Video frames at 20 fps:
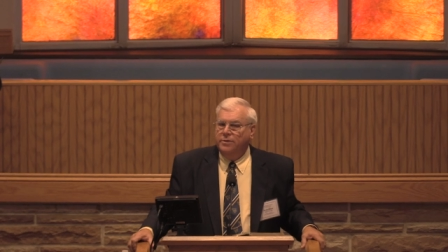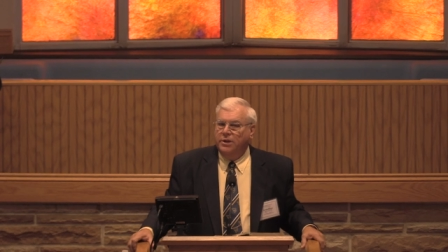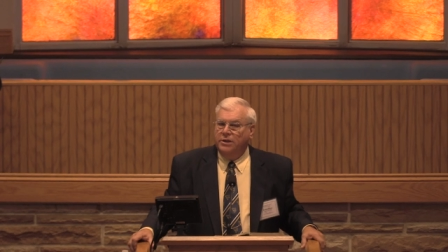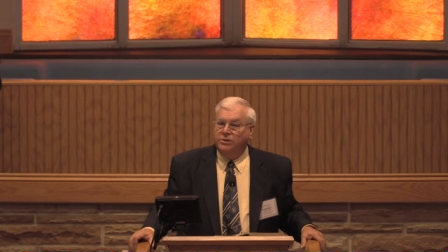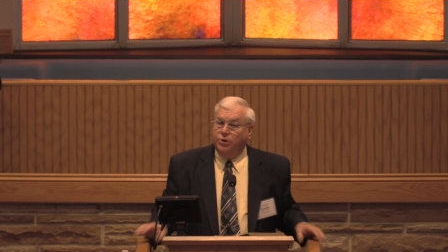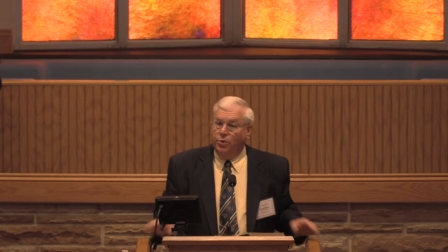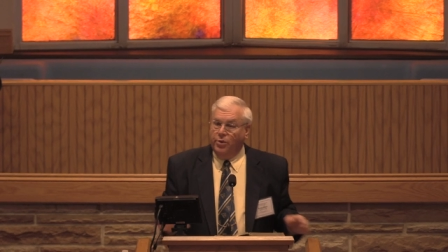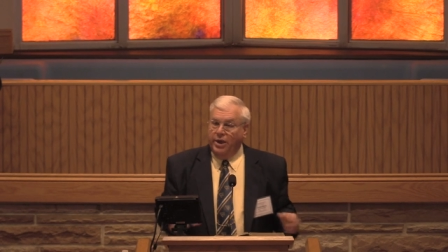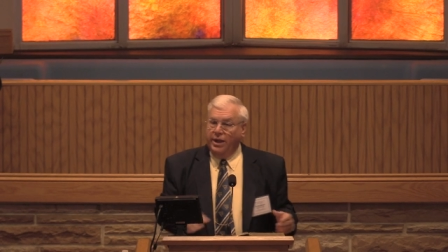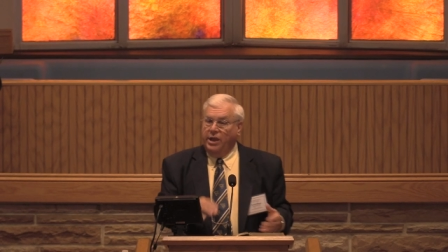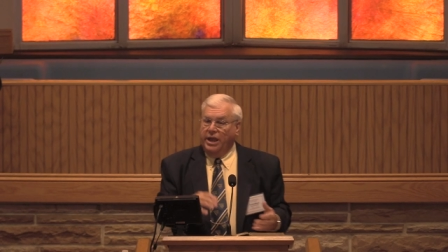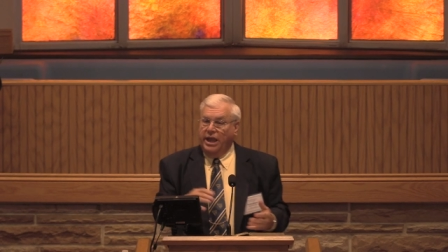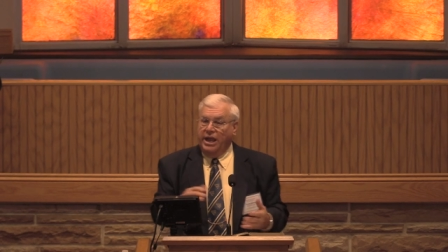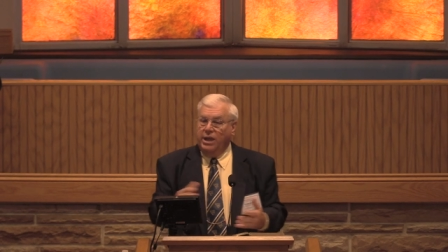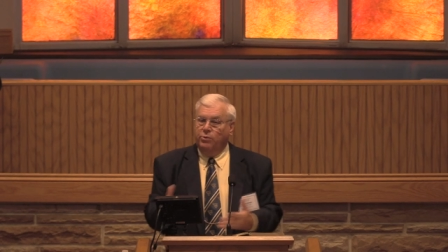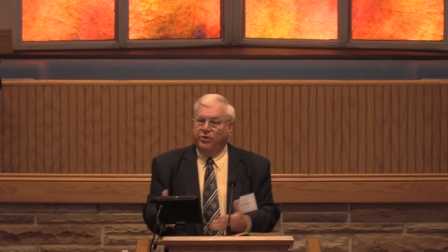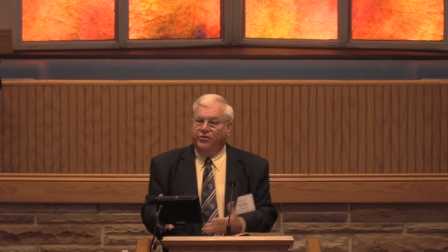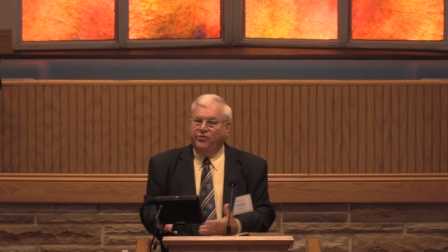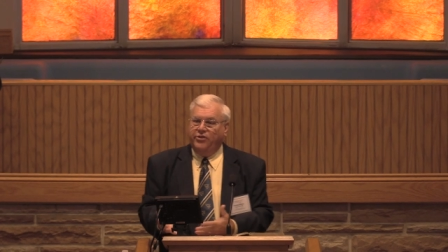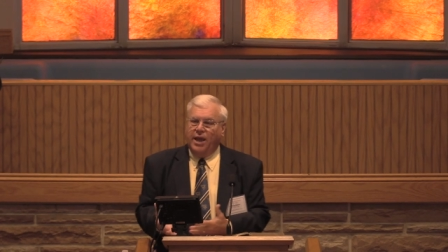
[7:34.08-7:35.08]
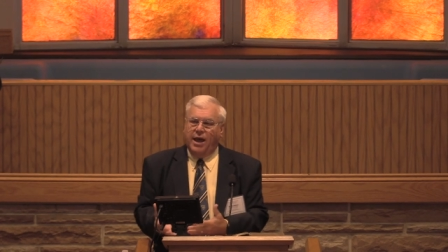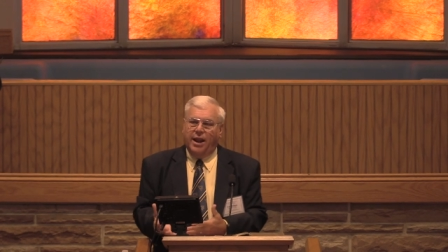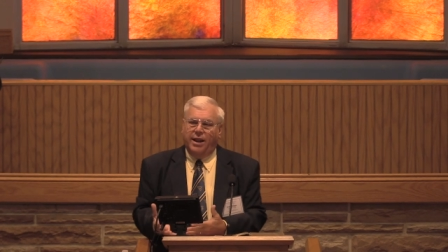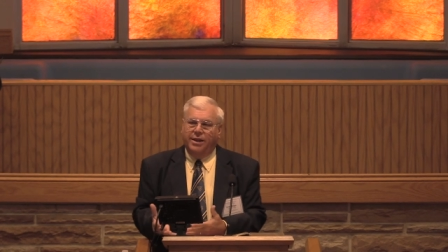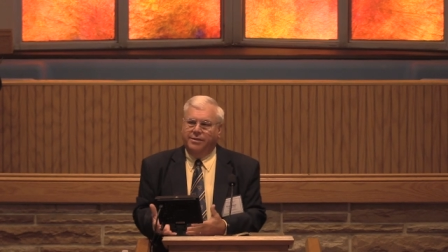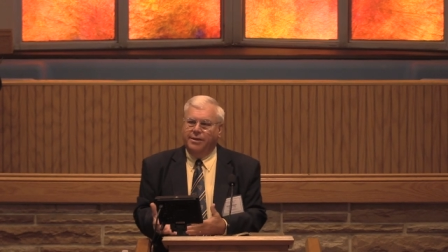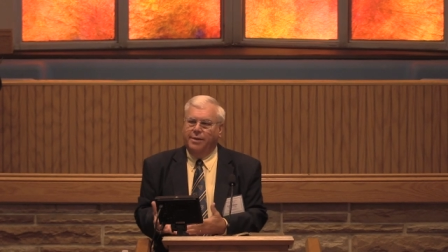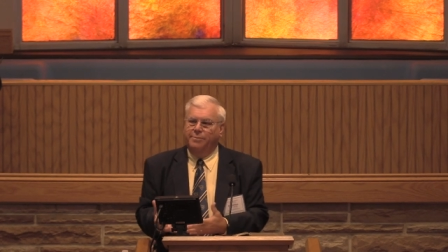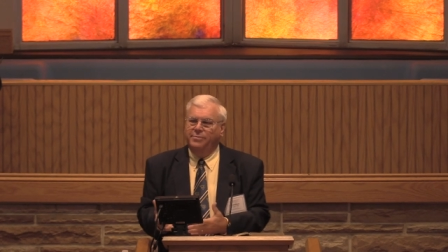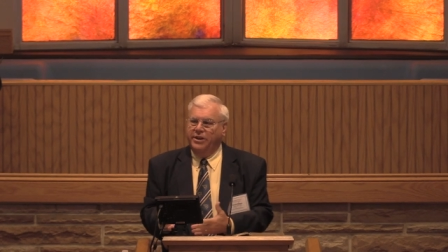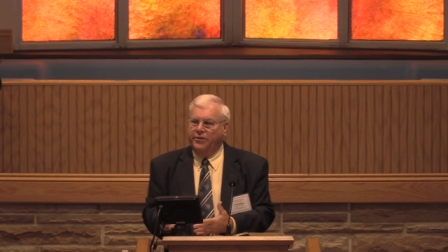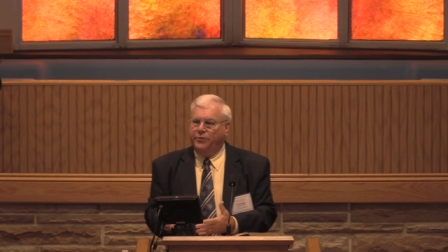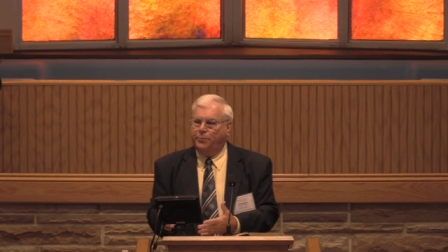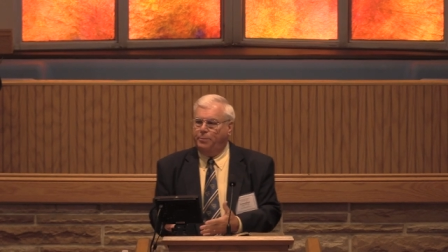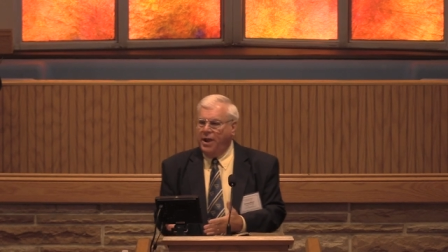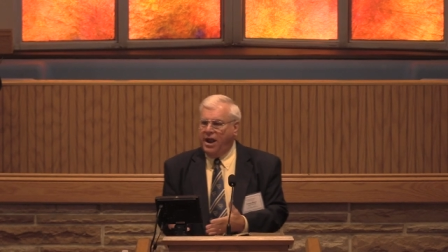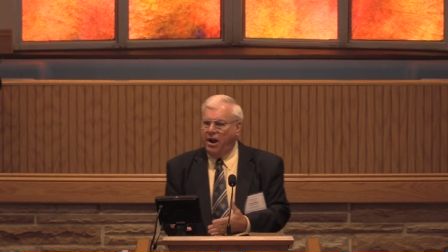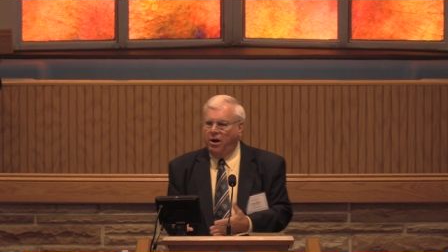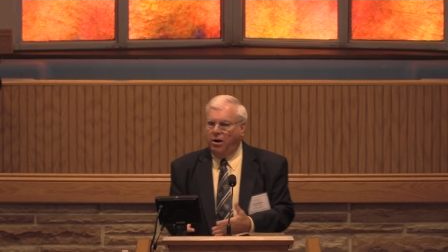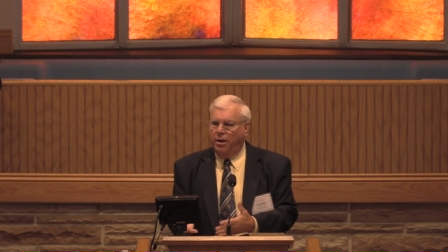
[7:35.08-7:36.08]
And so he, he was telling them
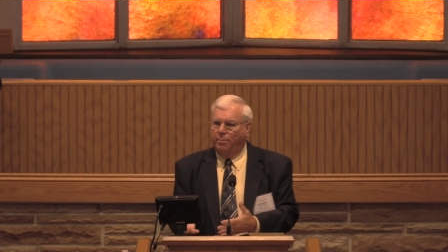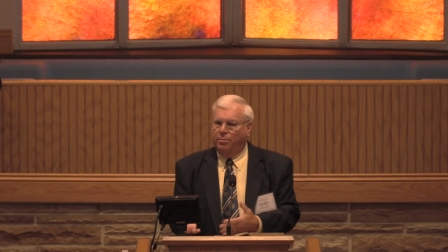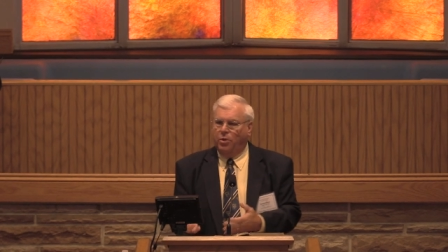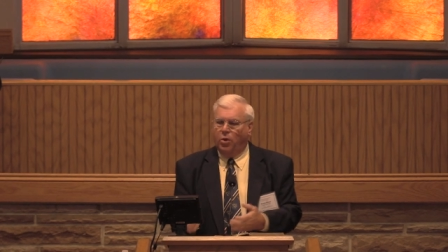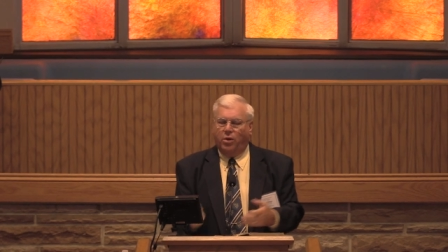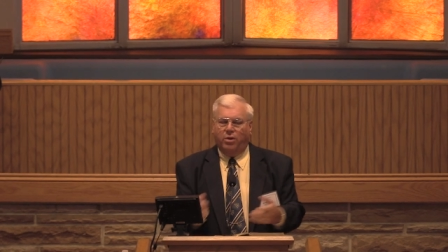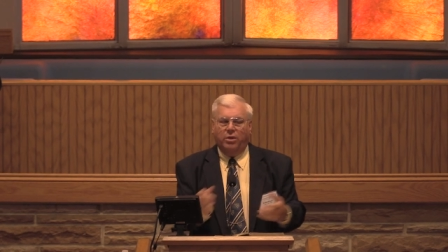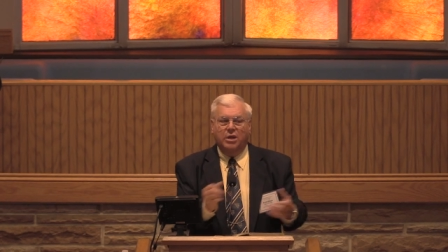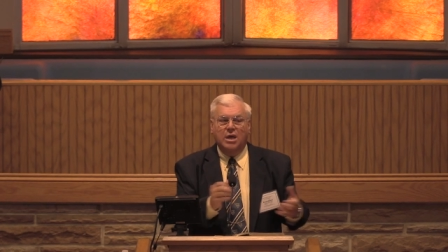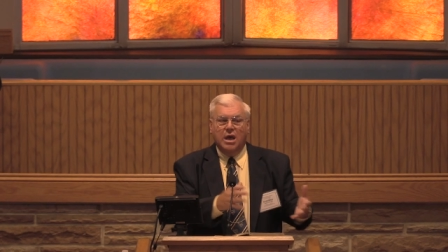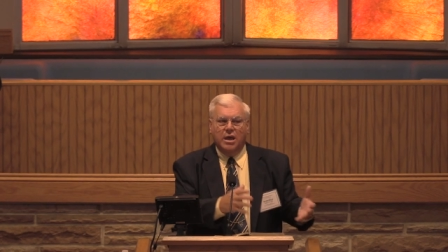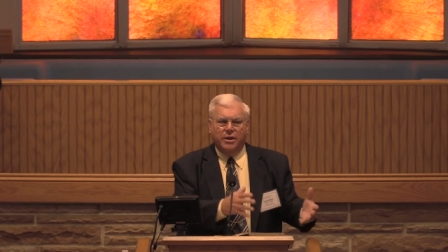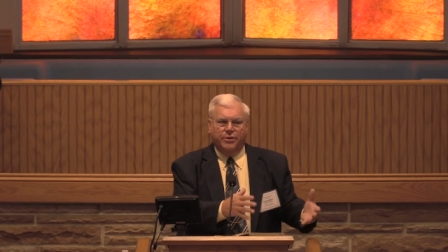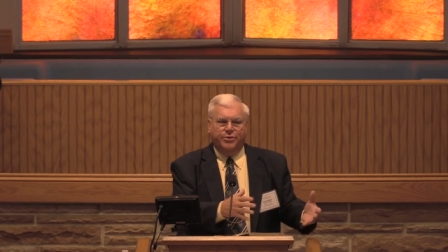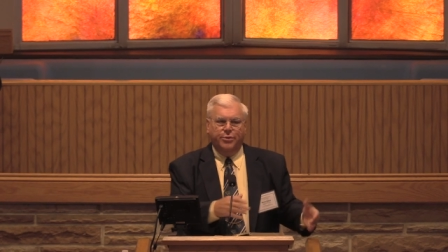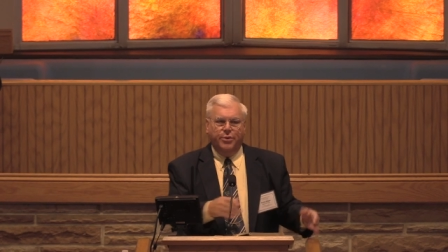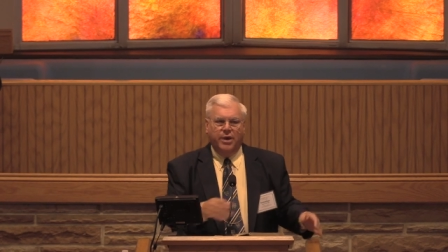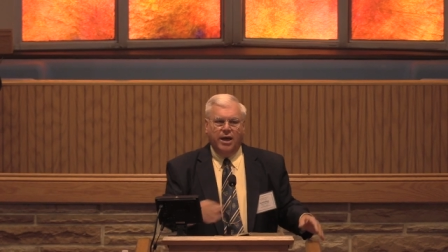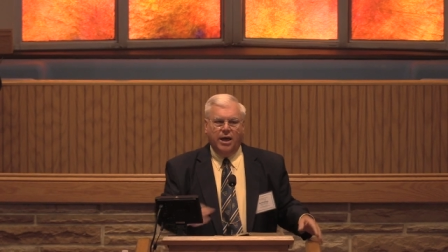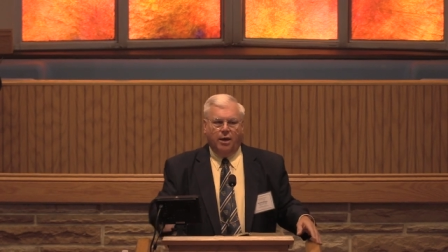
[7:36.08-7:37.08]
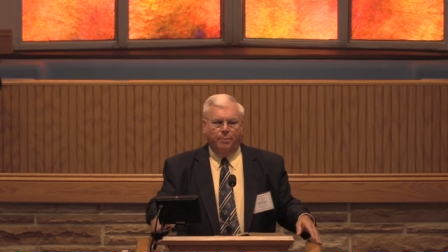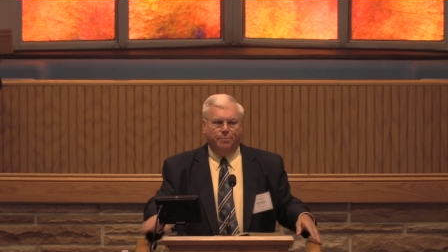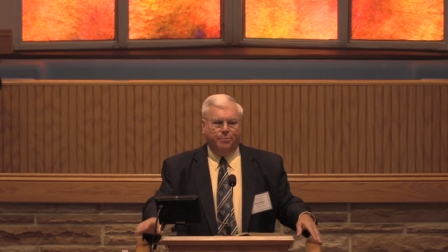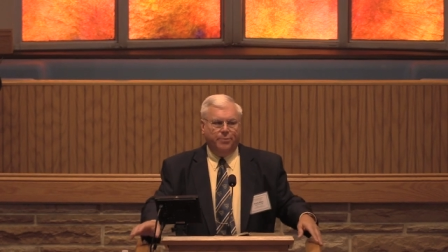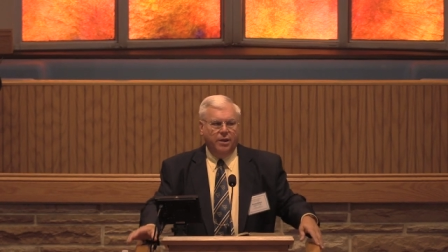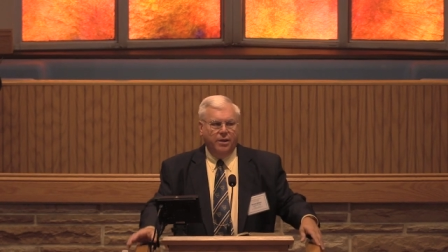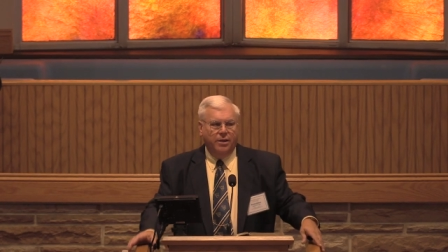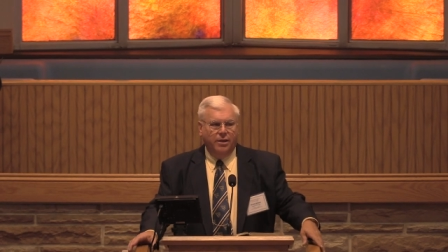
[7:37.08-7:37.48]
this parable to help